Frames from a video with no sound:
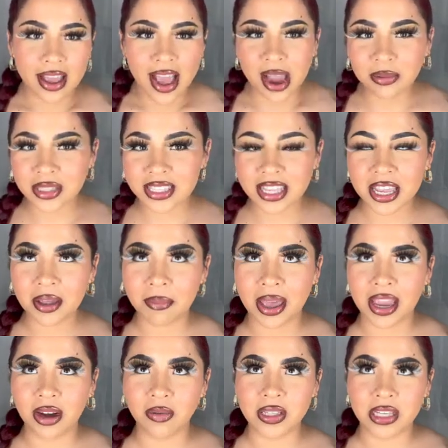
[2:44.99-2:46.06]
I was thinking my
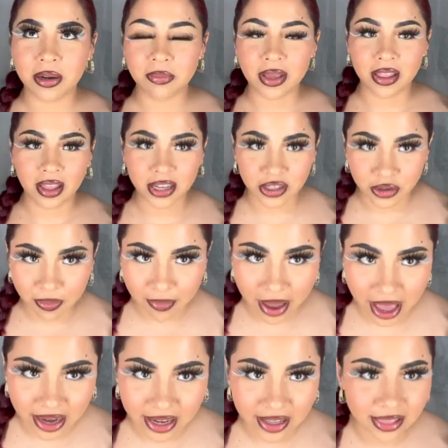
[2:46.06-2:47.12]
hair was going to be like
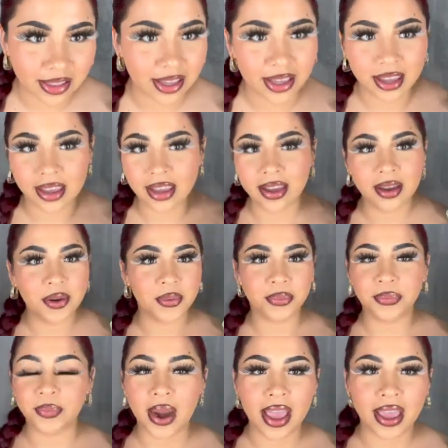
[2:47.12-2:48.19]
dramatically
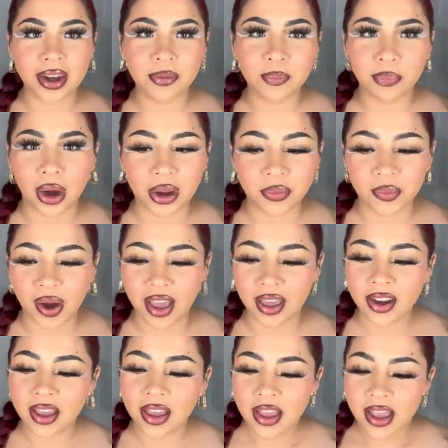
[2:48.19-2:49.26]
red, bright red.